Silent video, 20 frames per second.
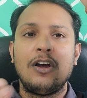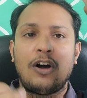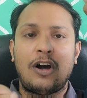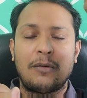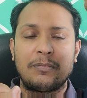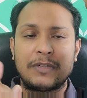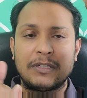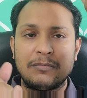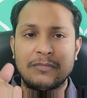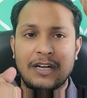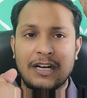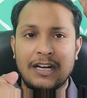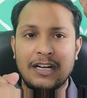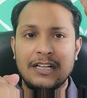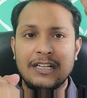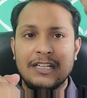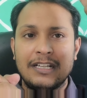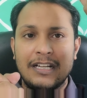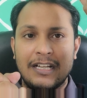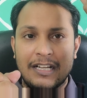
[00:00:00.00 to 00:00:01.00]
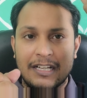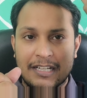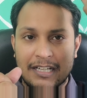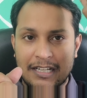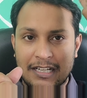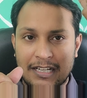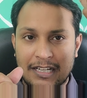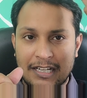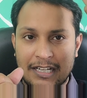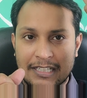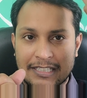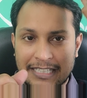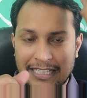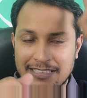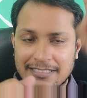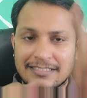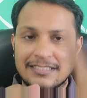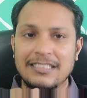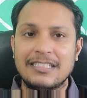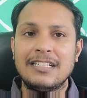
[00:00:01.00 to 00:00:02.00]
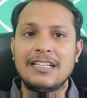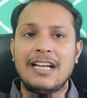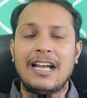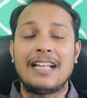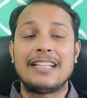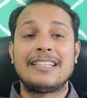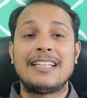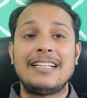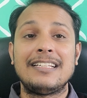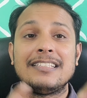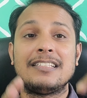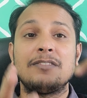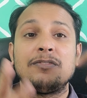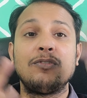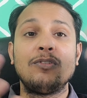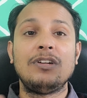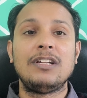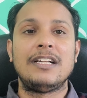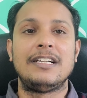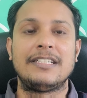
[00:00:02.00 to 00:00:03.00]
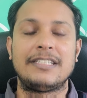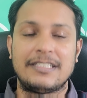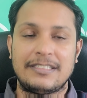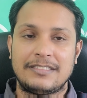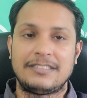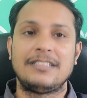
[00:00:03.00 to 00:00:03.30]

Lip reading: Optima test, and then the full length test.